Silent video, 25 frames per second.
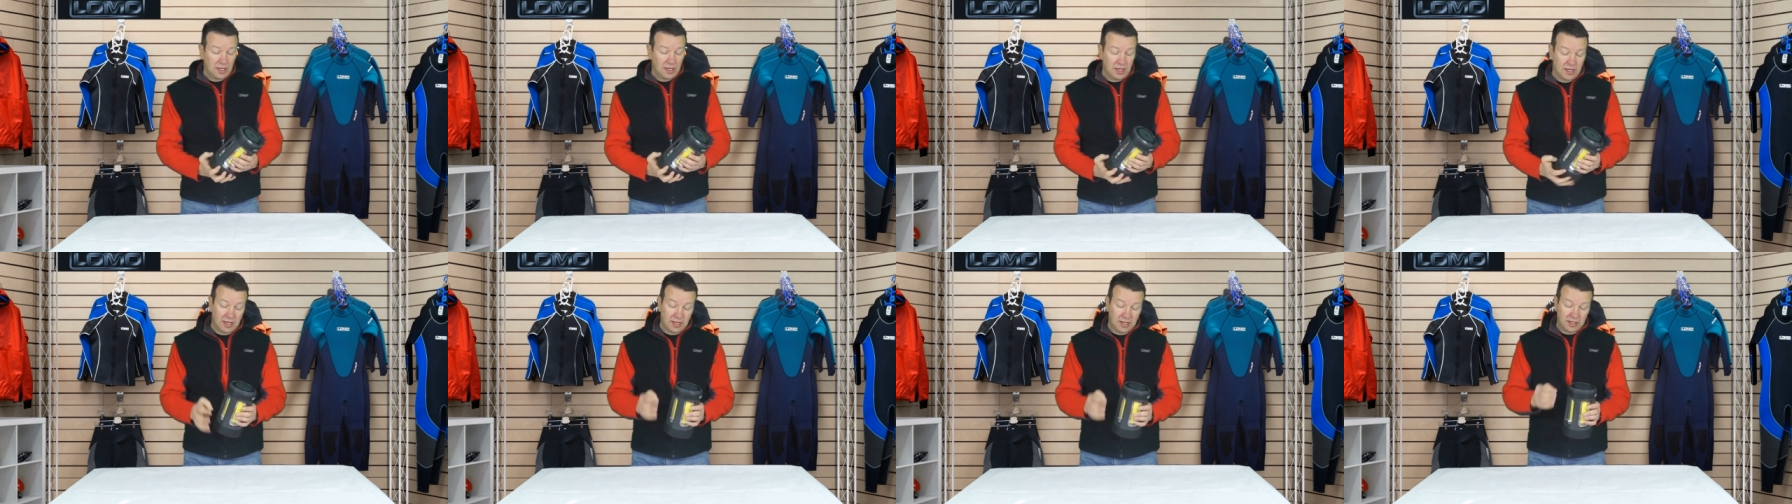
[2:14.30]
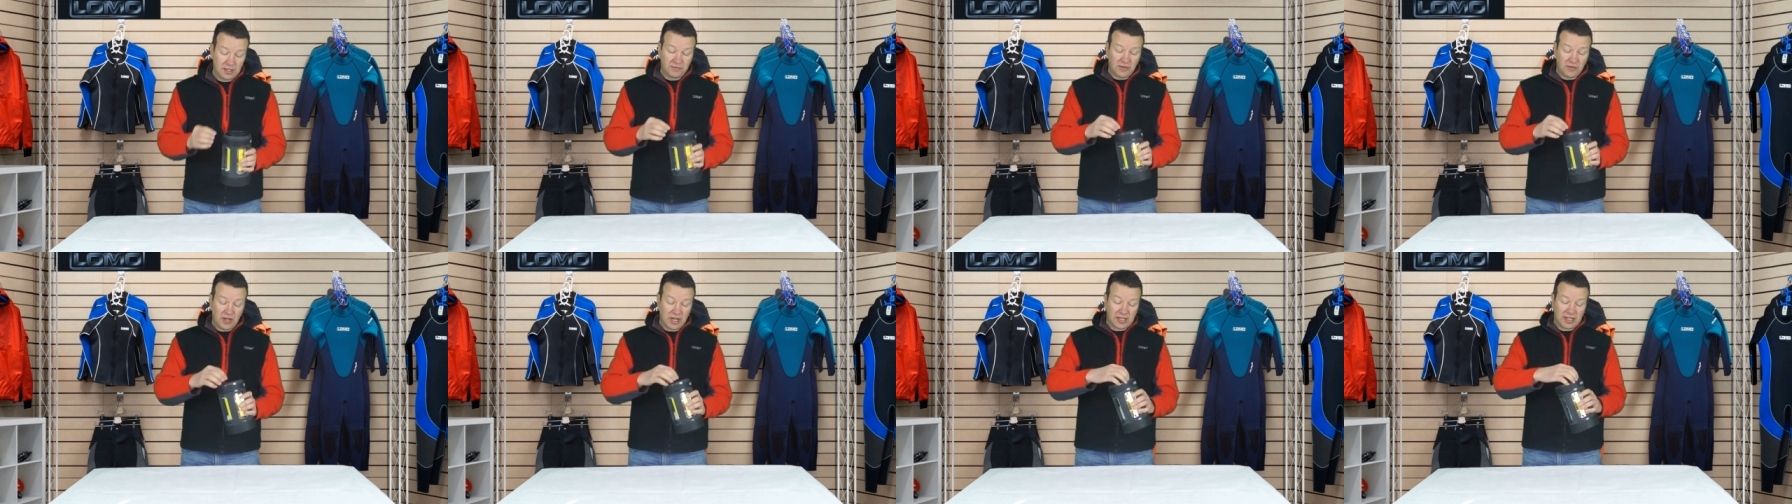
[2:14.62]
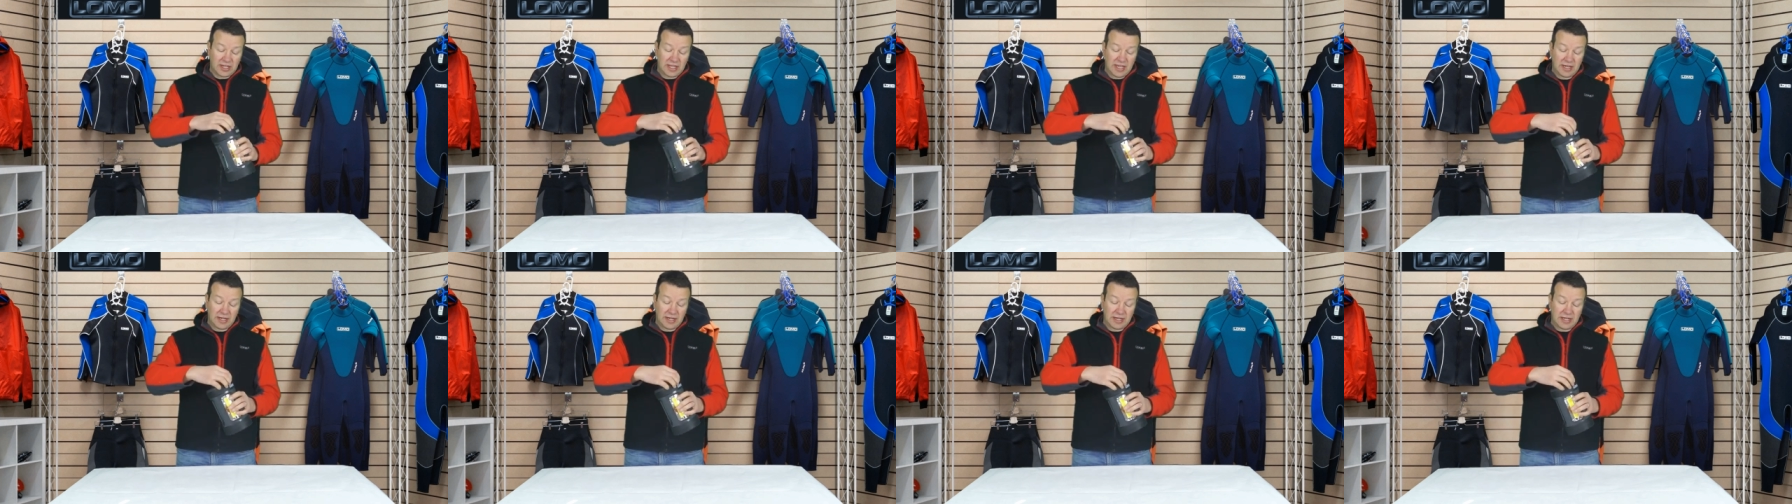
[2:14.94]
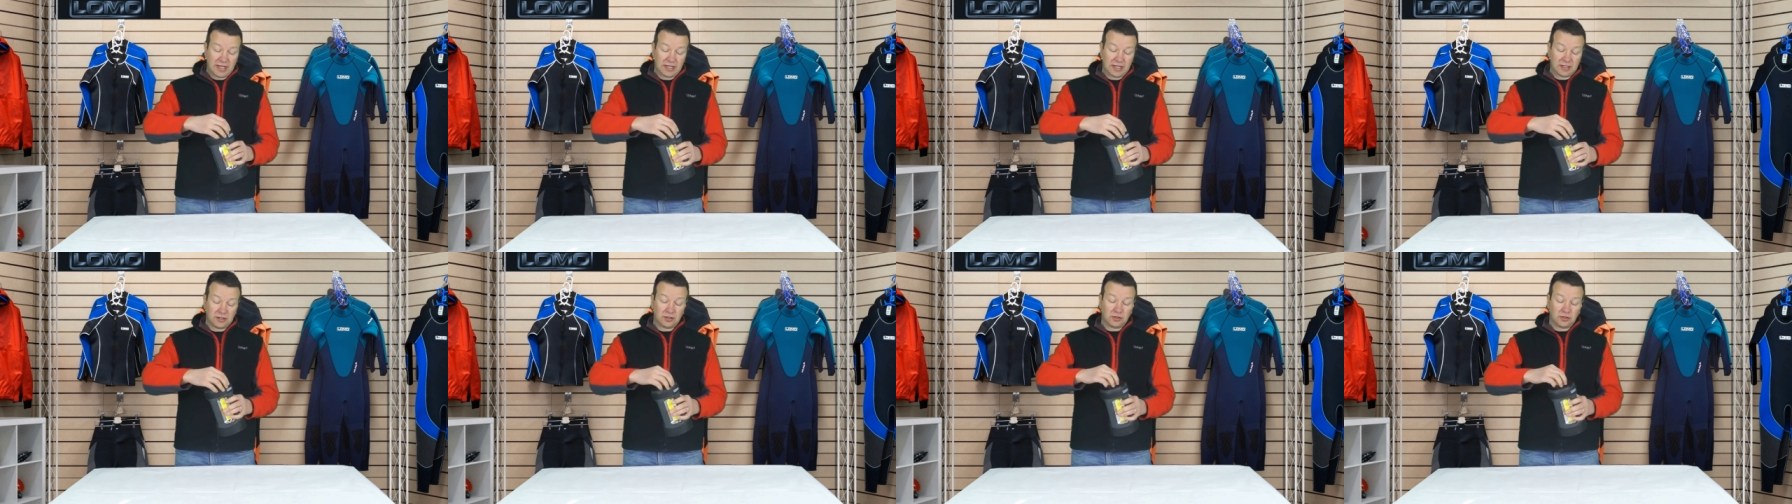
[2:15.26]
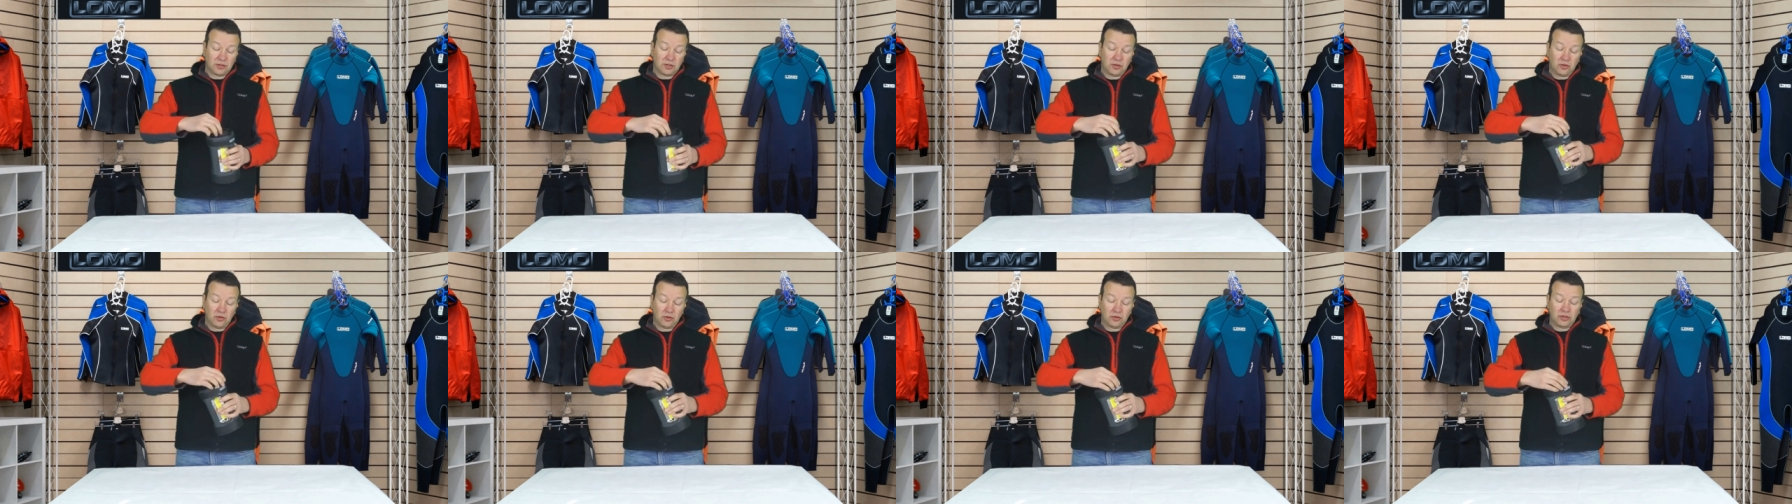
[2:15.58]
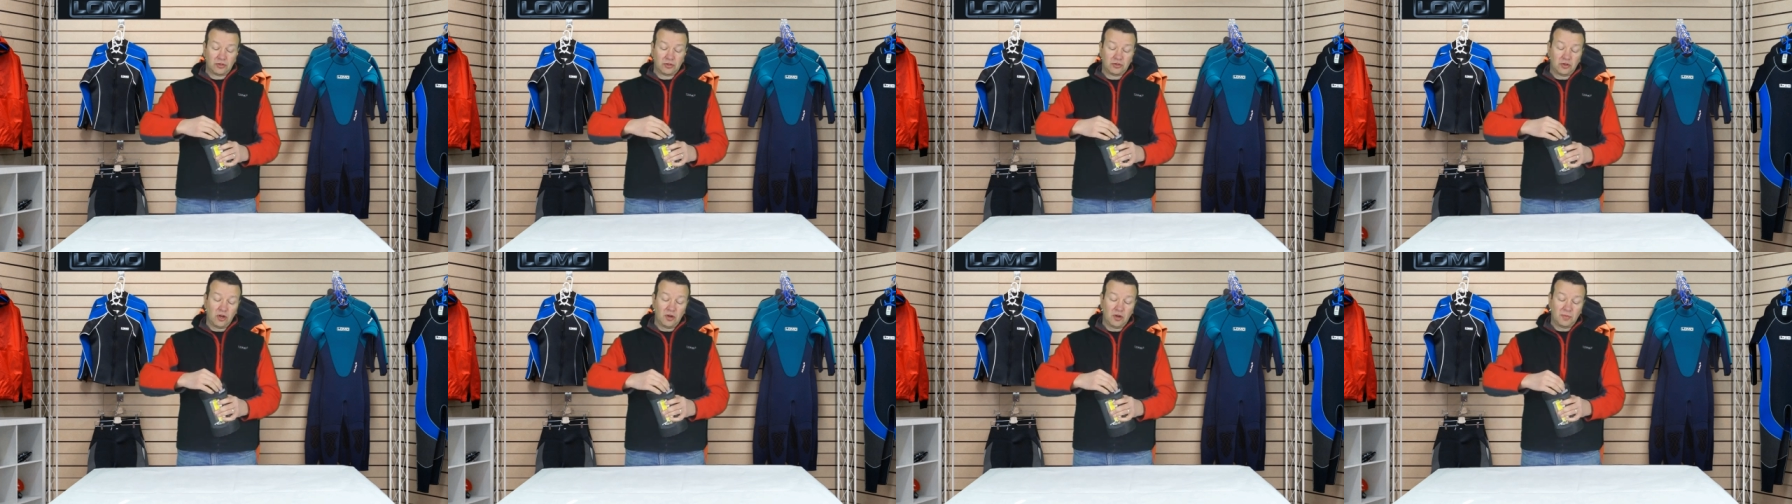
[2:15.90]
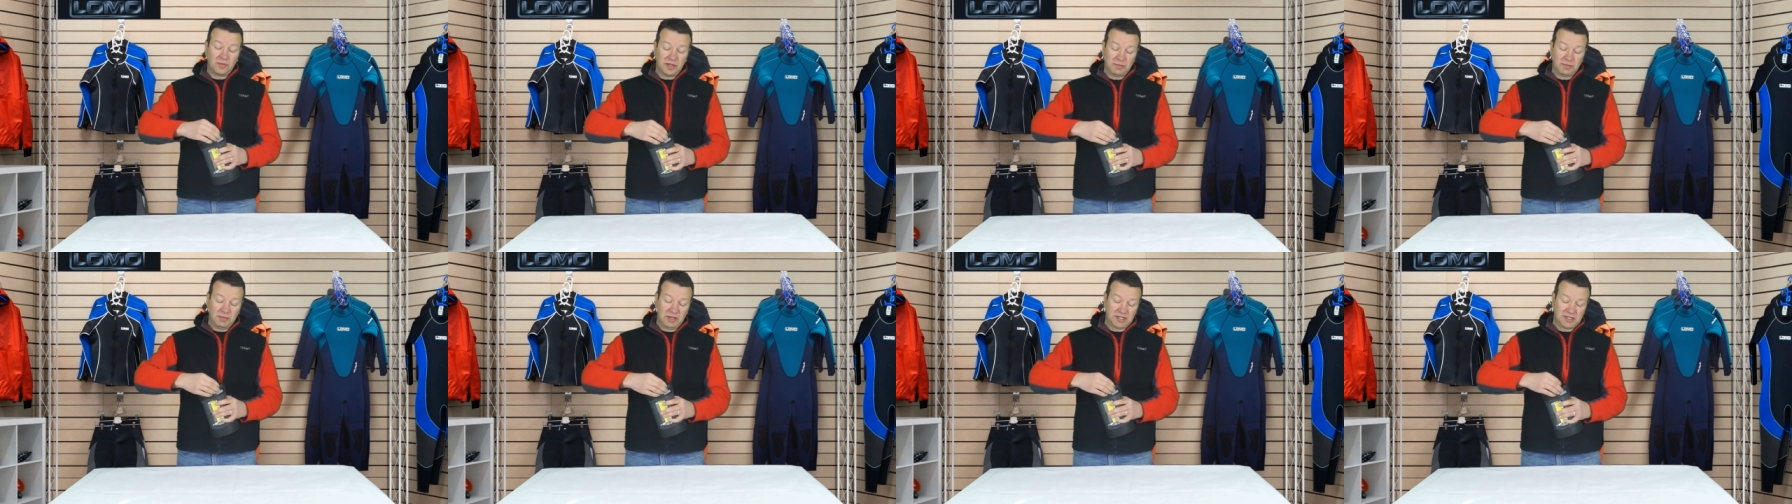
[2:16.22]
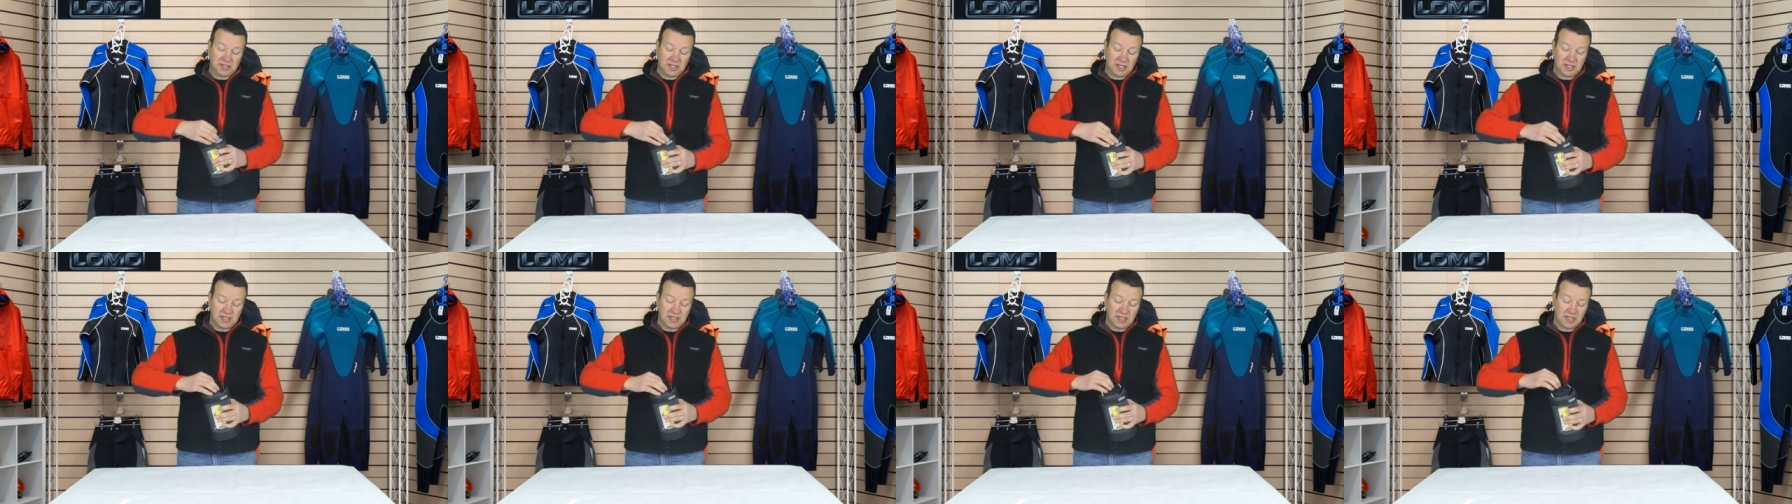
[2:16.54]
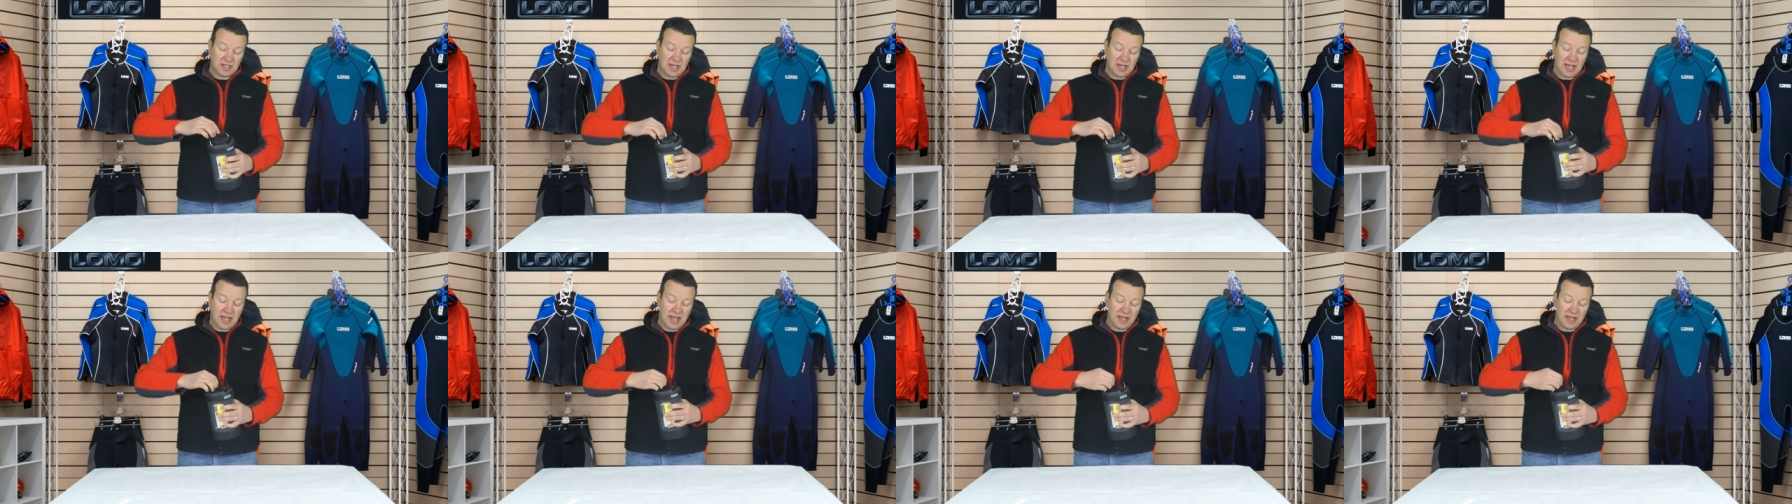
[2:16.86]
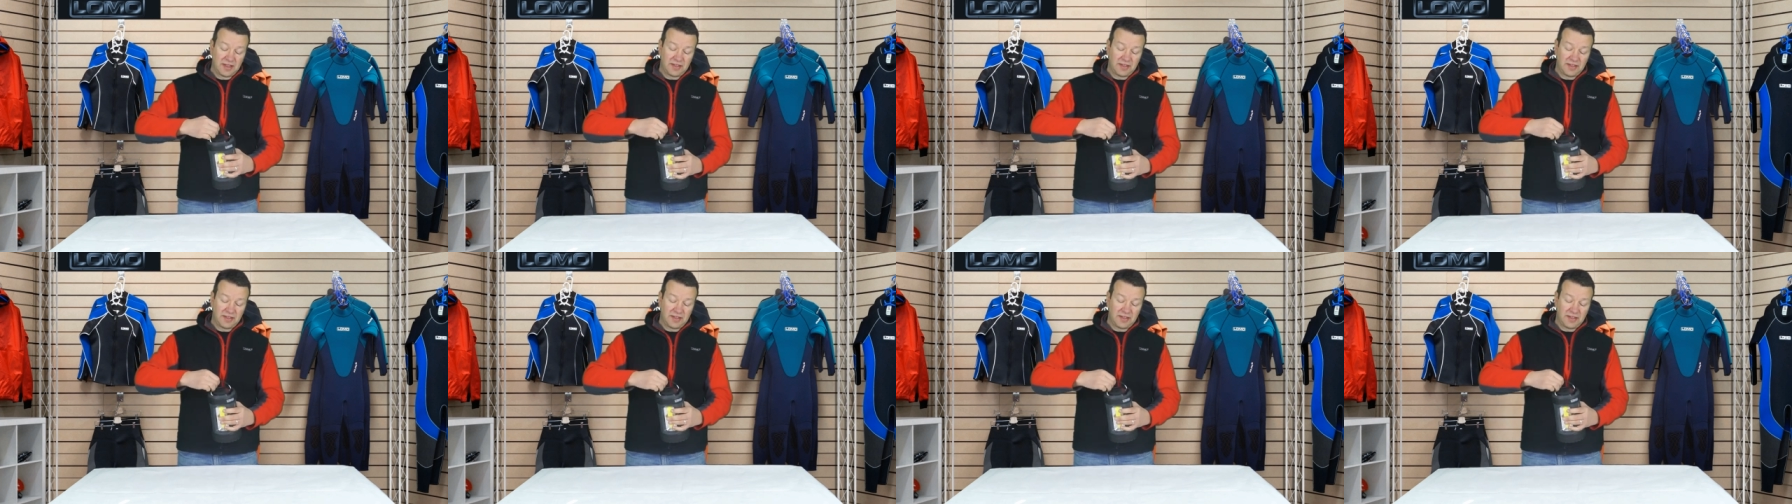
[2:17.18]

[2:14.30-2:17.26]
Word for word: Uh, you've got a carry handle on the top that makes it easy to